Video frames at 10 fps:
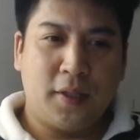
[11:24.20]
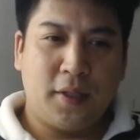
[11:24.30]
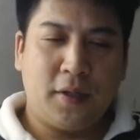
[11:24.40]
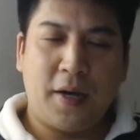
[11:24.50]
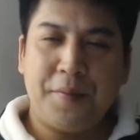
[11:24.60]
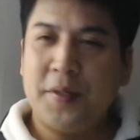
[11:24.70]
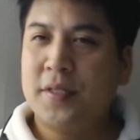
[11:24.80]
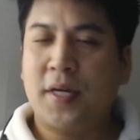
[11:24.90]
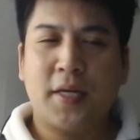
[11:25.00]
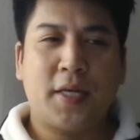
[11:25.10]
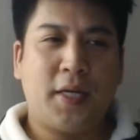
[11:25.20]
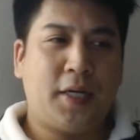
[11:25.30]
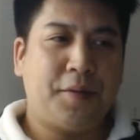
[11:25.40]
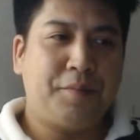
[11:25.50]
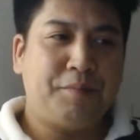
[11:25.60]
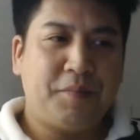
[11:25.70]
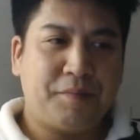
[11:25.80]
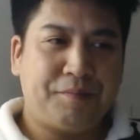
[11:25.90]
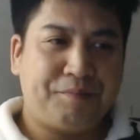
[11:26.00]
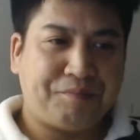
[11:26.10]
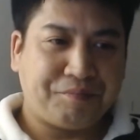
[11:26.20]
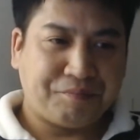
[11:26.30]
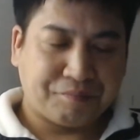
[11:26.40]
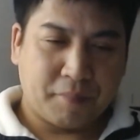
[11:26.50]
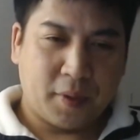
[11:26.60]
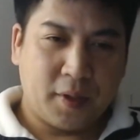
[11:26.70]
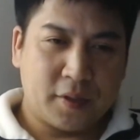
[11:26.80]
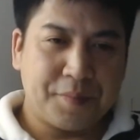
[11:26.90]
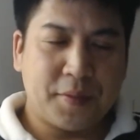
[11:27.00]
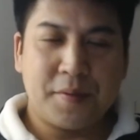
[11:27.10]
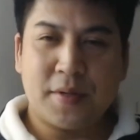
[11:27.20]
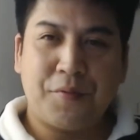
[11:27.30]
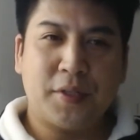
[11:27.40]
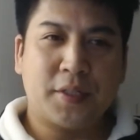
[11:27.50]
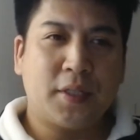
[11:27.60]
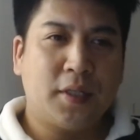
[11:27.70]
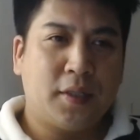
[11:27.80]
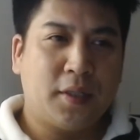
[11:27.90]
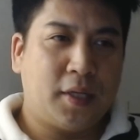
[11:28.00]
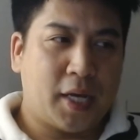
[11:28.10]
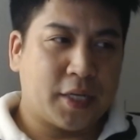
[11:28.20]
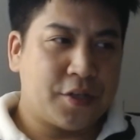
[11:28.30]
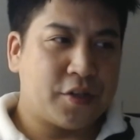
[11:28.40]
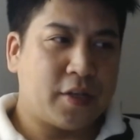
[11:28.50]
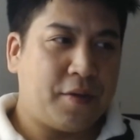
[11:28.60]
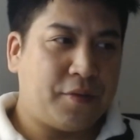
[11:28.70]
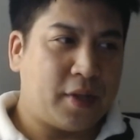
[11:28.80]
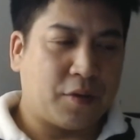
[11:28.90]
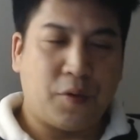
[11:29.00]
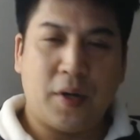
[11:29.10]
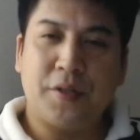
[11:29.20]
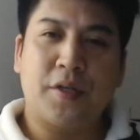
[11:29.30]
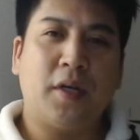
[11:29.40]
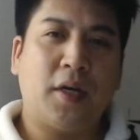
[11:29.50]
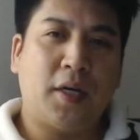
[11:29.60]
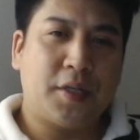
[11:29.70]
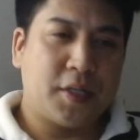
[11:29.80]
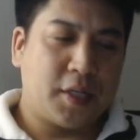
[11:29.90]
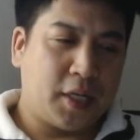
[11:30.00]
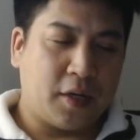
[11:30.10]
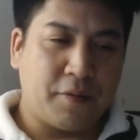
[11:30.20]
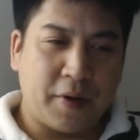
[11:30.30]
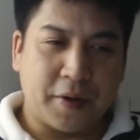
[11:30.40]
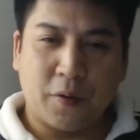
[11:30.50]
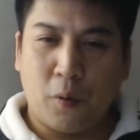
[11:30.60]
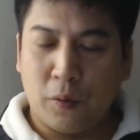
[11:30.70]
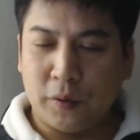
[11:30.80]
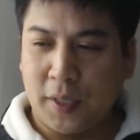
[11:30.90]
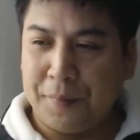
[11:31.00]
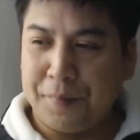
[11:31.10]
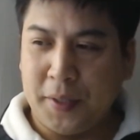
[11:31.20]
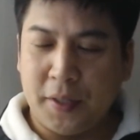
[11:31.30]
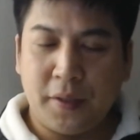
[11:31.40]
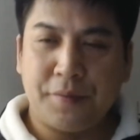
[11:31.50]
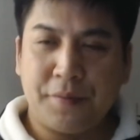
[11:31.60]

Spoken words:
I miss I can, sometimes I wish I can just have like one, very cold beer.